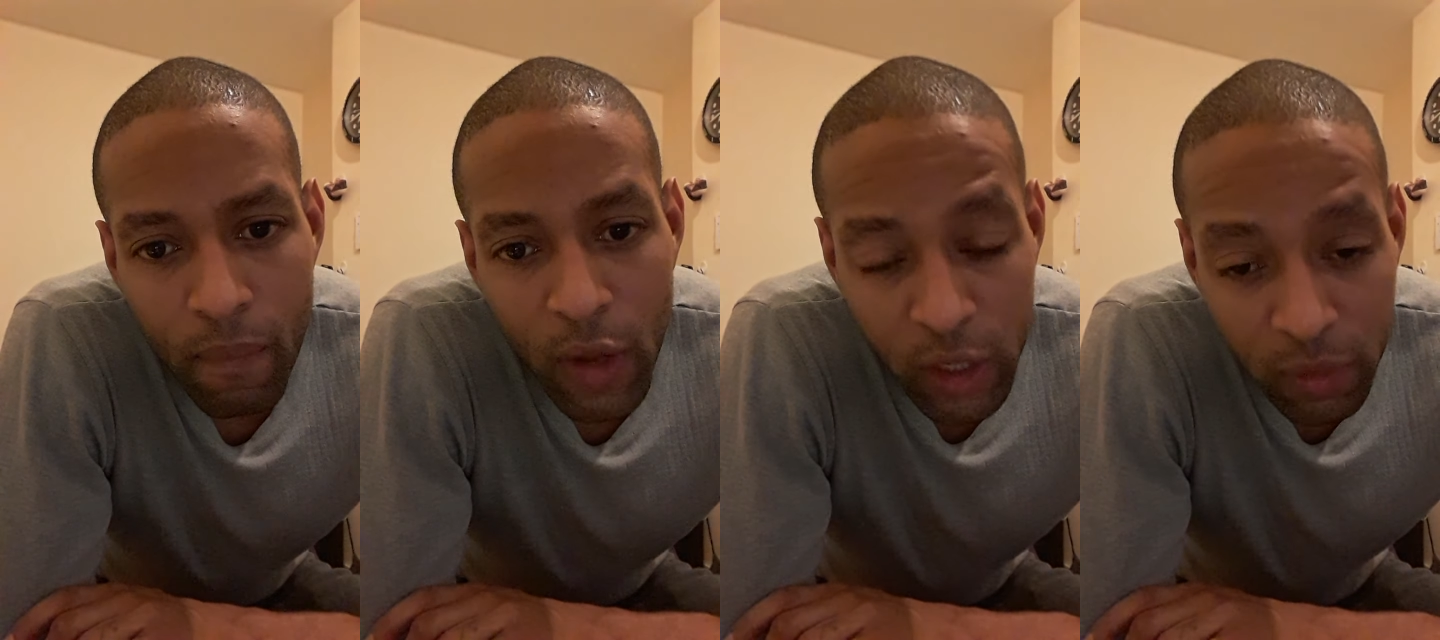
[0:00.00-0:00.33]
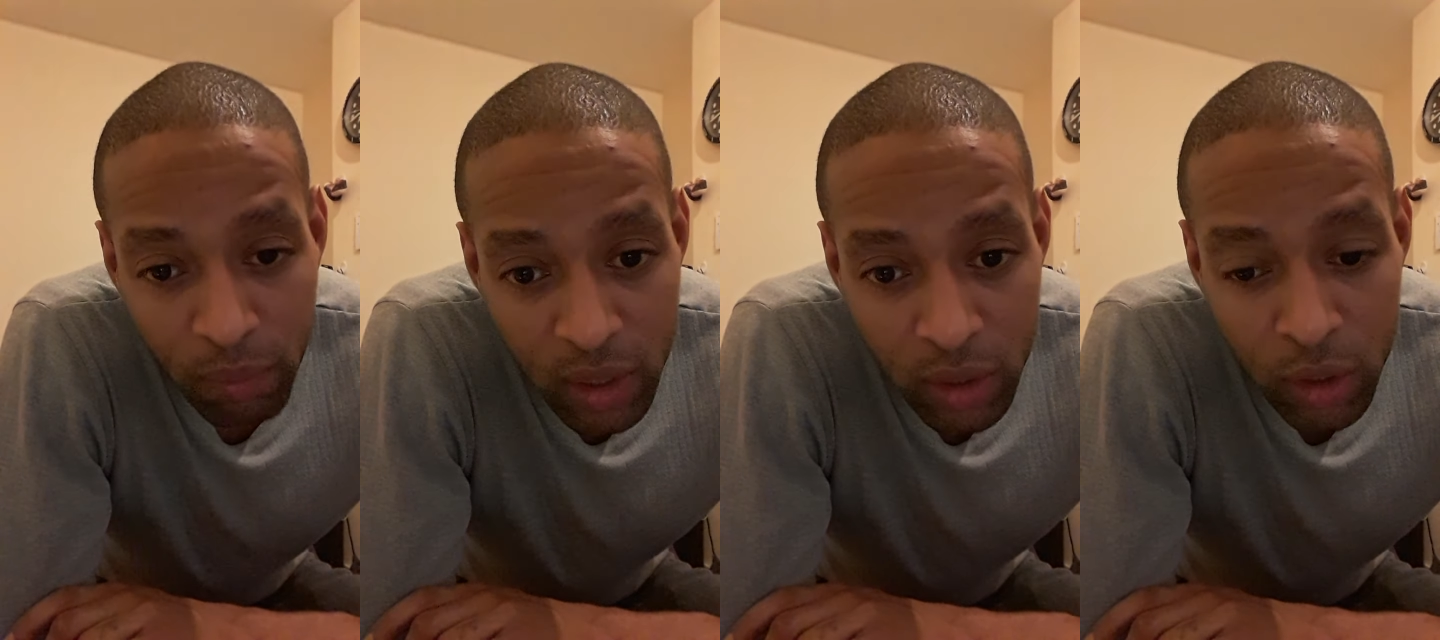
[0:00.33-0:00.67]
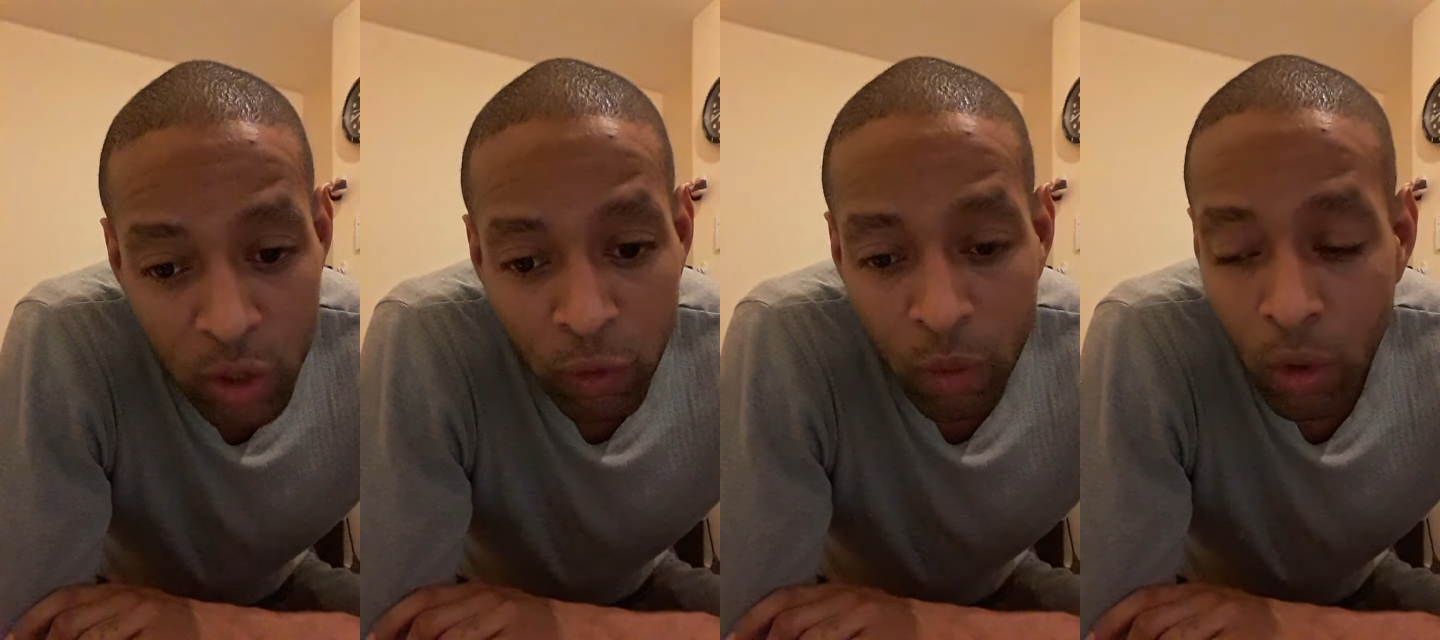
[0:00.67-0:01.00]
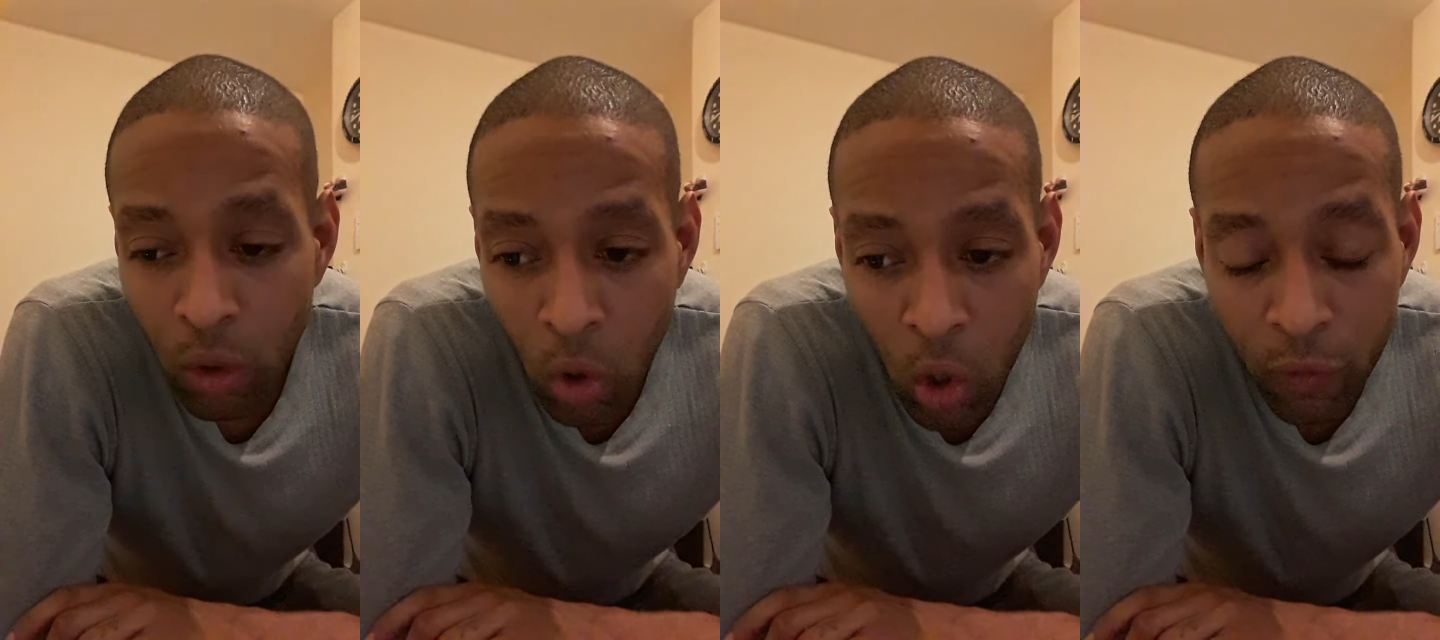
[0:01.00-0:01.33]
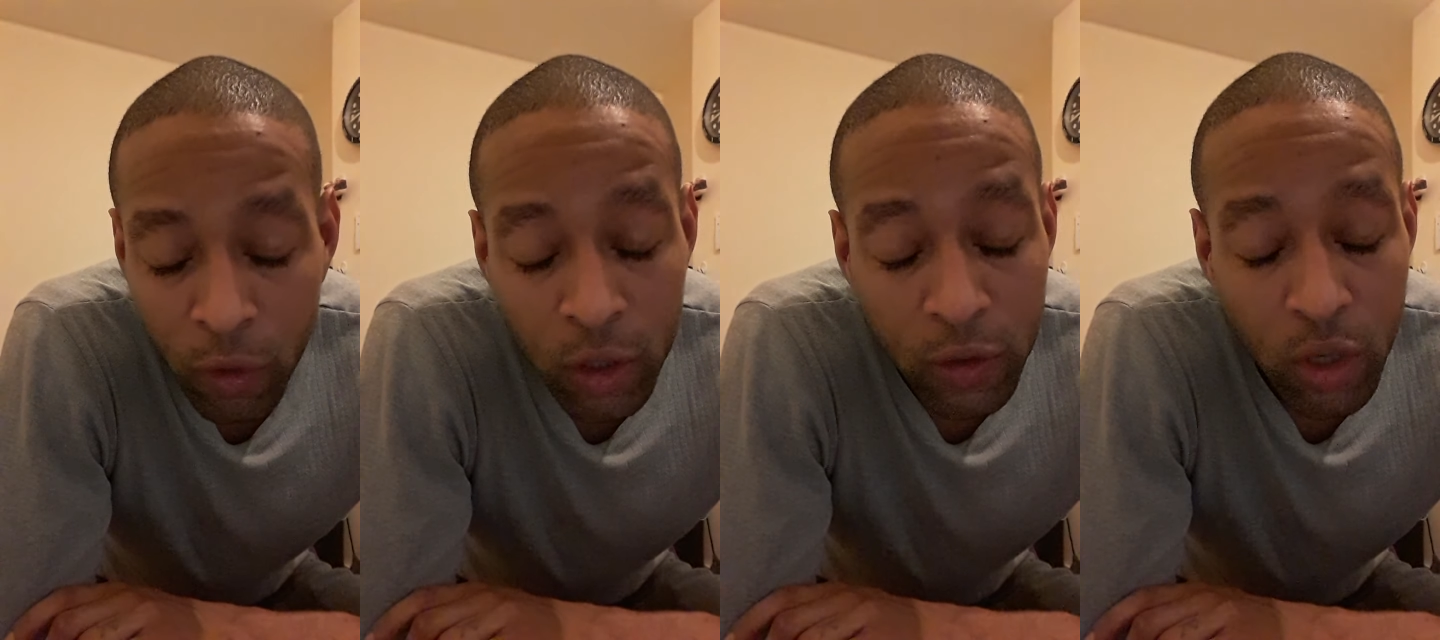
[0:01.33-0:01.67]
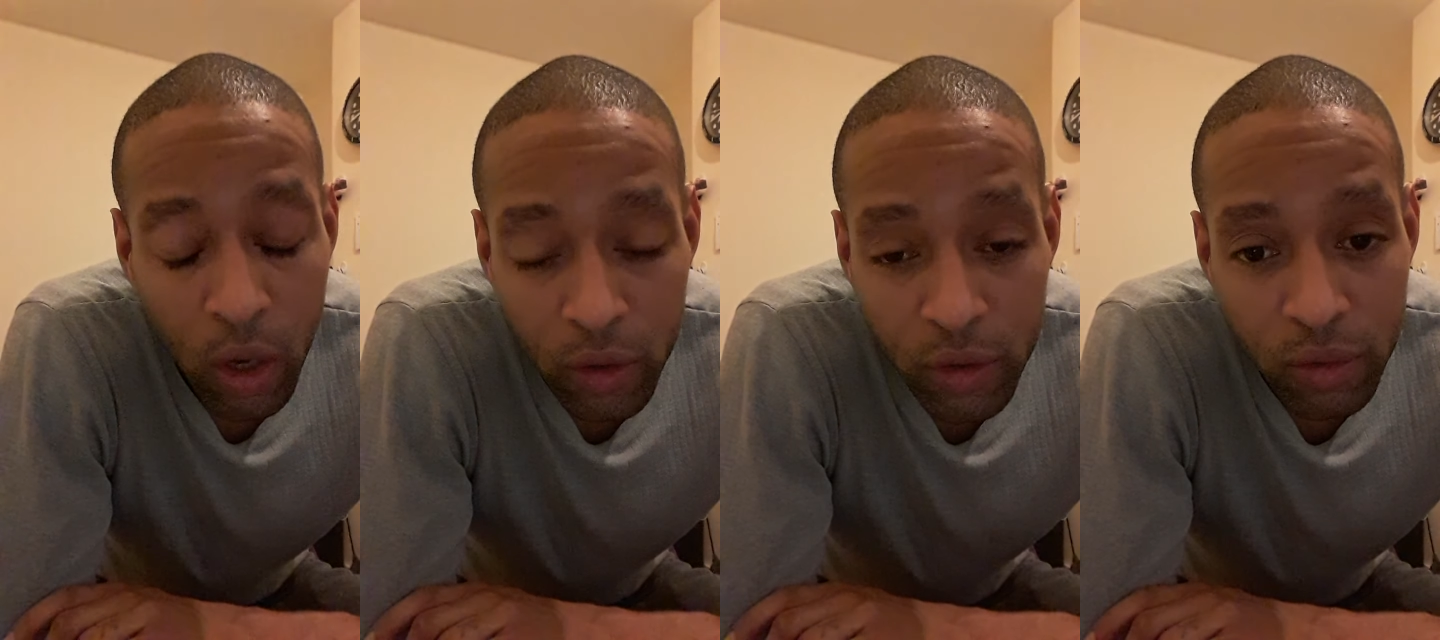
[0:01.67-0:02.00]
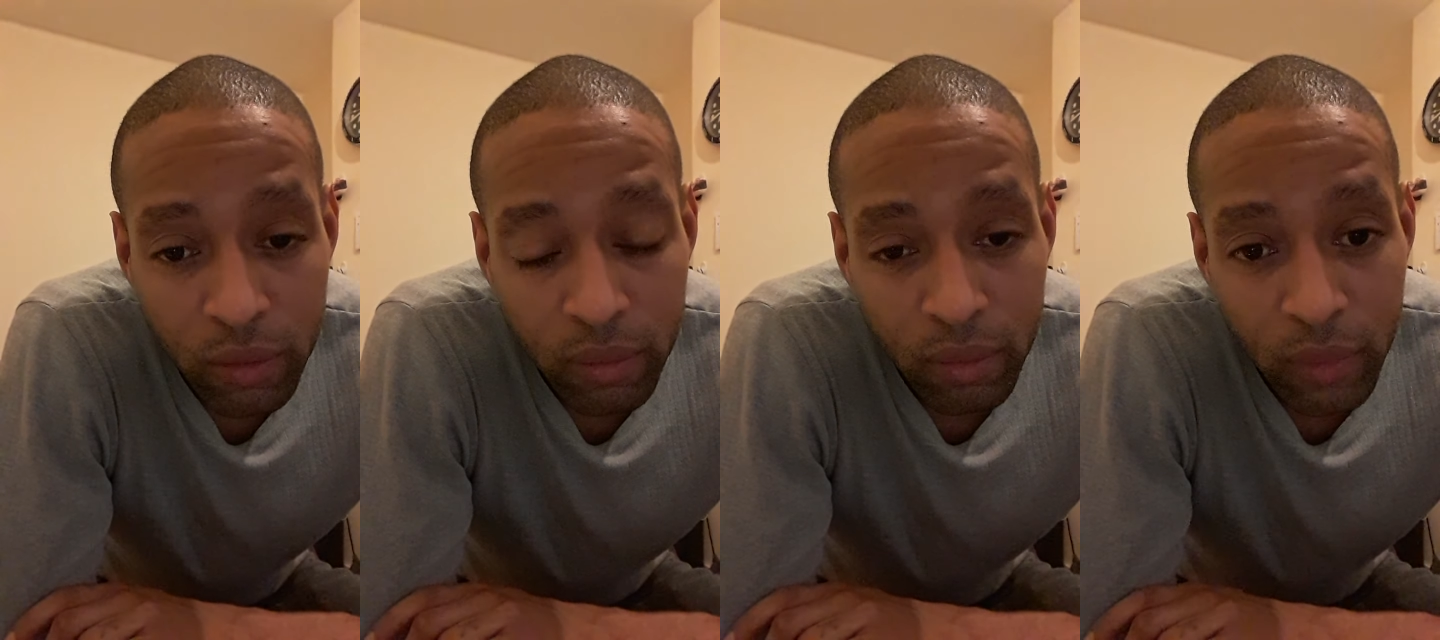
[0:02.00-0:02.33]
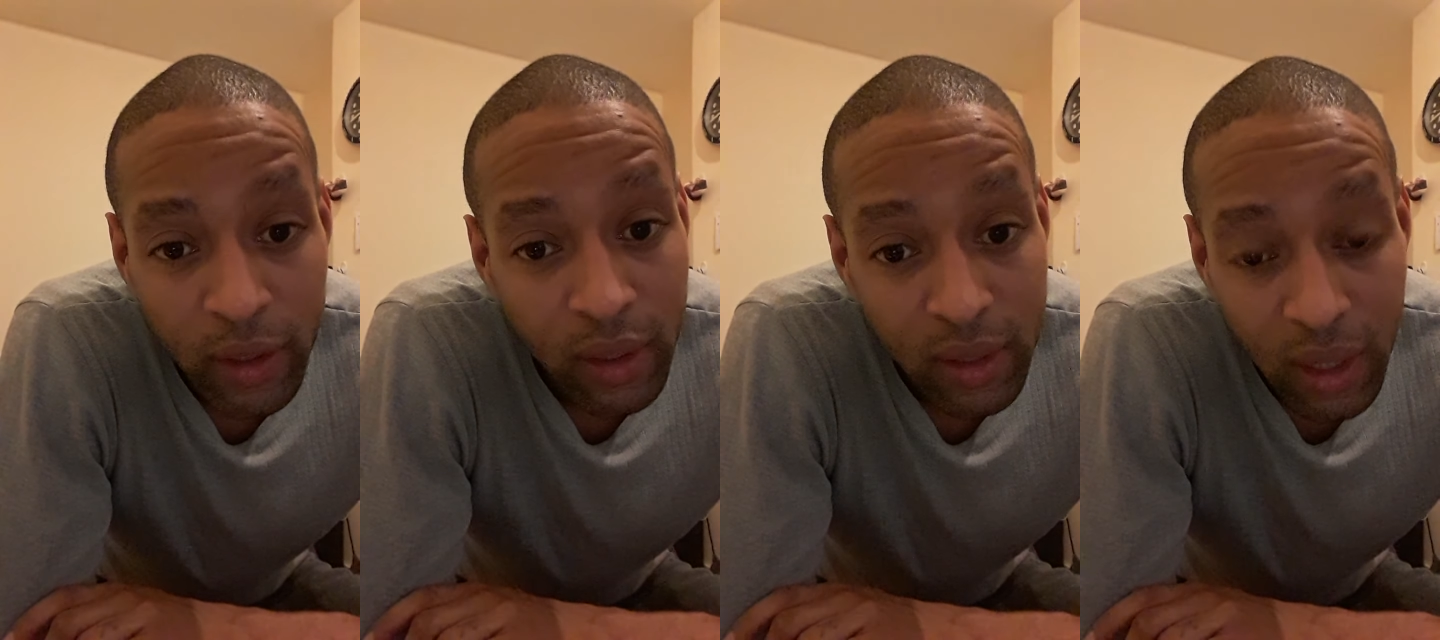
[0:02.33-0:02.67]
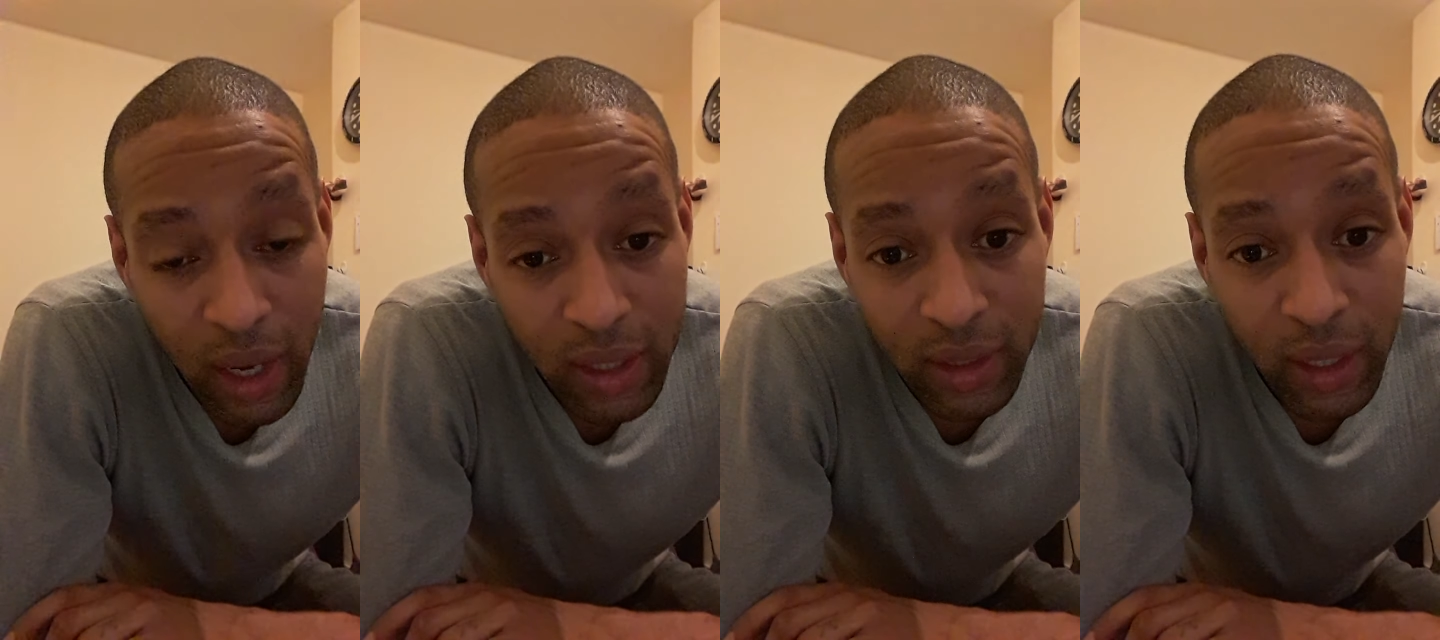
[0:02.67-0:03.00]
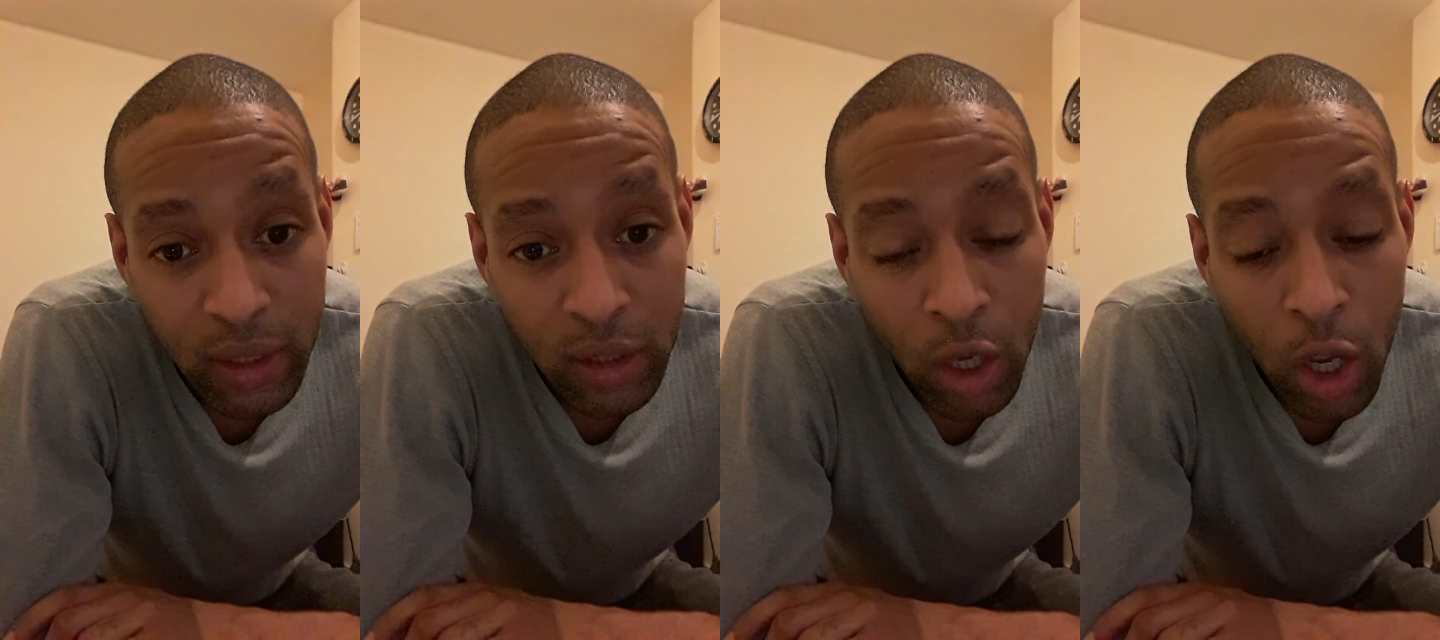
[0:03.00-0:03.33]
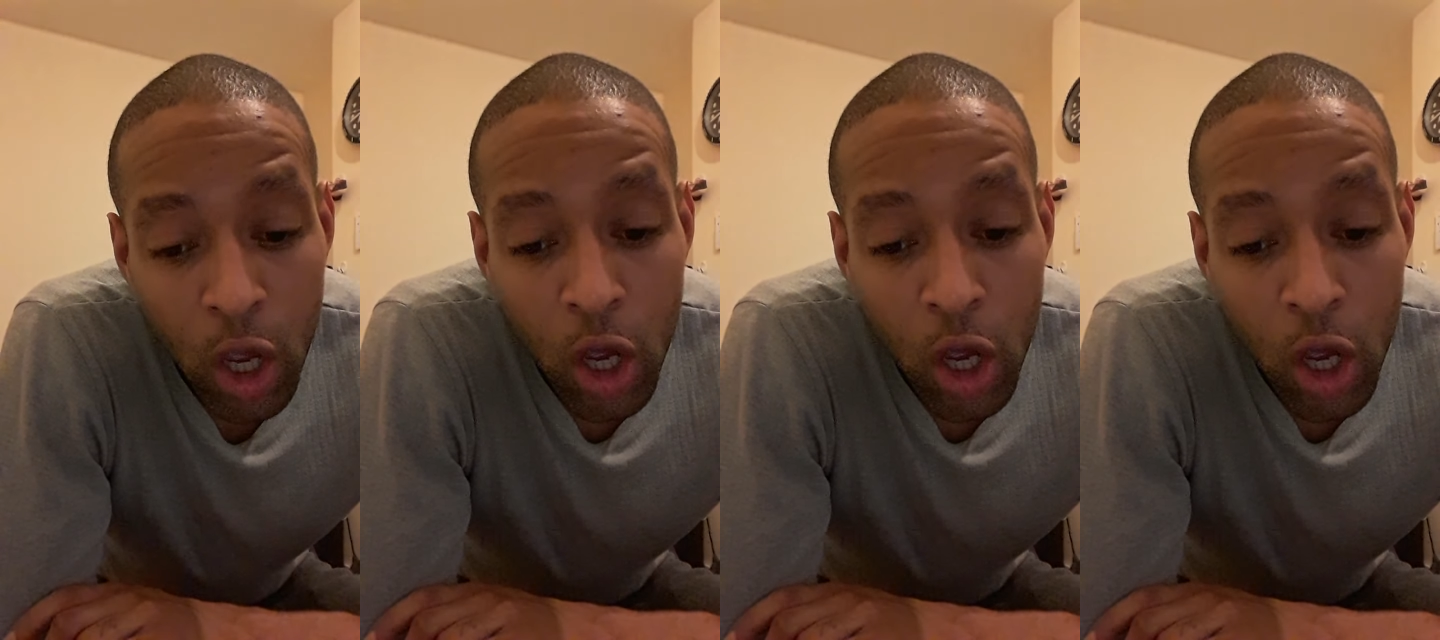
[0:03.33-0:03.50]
This message is from the Lord for this church in these last days.